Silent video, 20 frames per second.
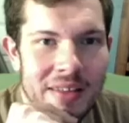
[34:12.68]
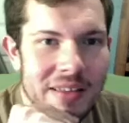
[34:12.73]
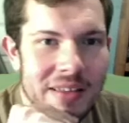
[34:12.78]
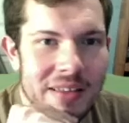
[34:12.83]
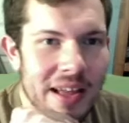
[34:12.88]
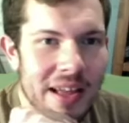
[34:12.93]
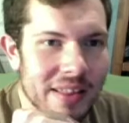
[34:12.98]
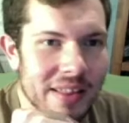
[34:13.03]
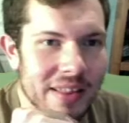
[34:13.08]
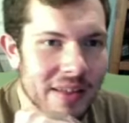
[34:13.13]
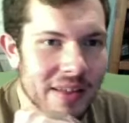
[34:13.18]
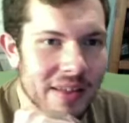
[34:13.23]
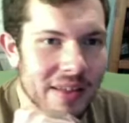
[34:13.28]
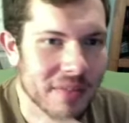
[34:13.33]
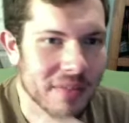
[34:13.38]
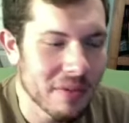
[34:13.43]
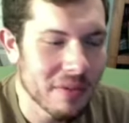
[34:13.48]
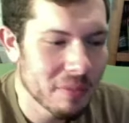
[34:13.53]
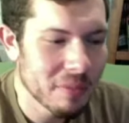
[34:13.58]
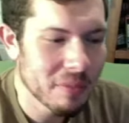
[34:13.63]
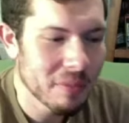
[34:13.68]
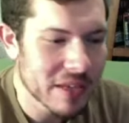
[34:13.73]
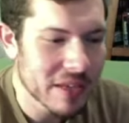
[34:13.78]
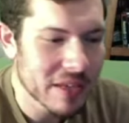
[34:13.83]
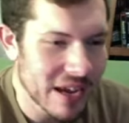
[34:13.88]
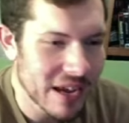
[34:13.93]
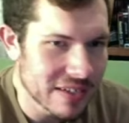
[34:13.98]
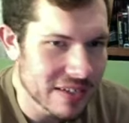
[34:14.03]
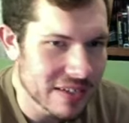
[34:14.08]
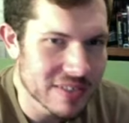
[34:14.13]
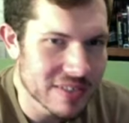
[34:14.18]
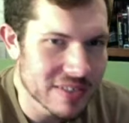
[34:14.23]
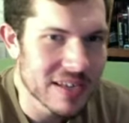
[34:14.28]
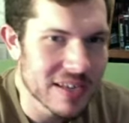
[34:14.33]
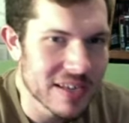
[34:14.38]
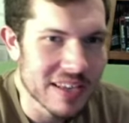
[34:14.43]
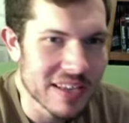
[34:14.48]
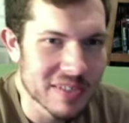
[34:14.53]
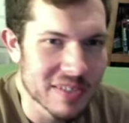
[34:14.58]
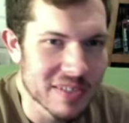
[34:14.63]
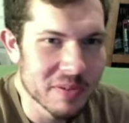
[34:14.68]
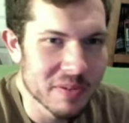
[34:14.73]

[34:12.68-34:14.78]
yeah, that that would be kind of sus.